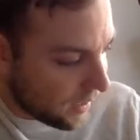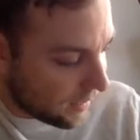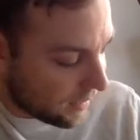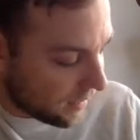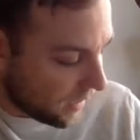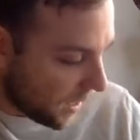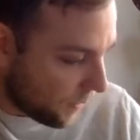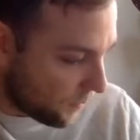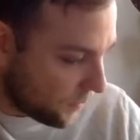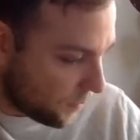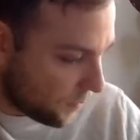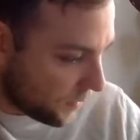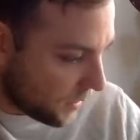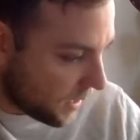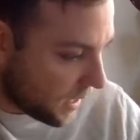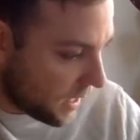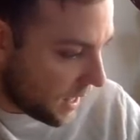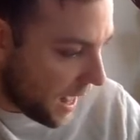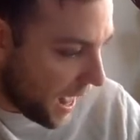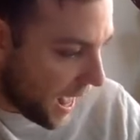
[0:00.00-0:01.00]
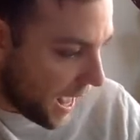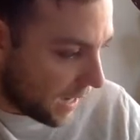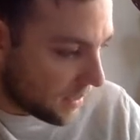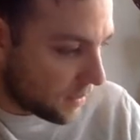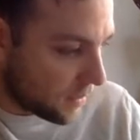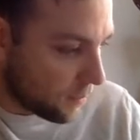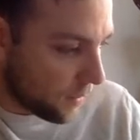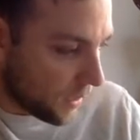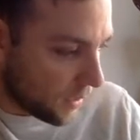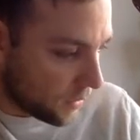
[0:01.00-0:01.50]
times by
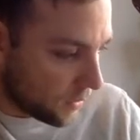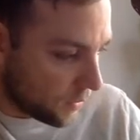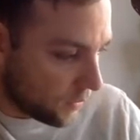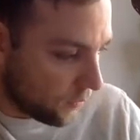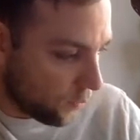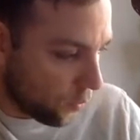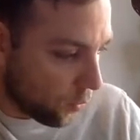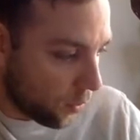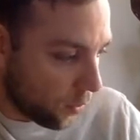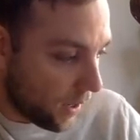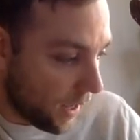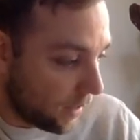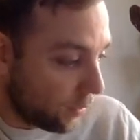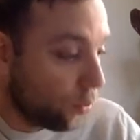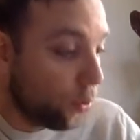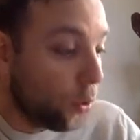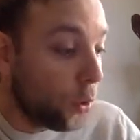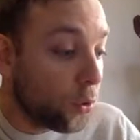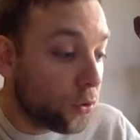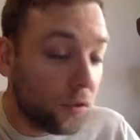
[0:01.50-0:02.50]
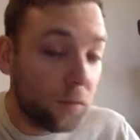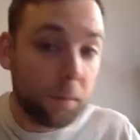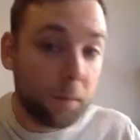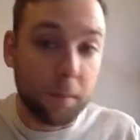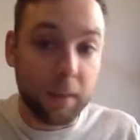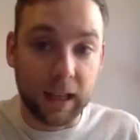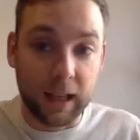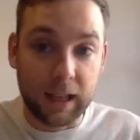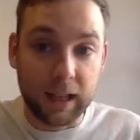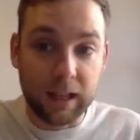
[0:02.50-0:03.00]
x minus 4. It doesn't
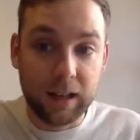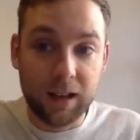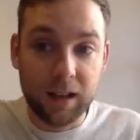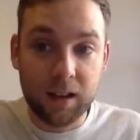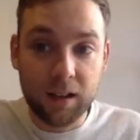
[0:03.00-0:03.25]
mean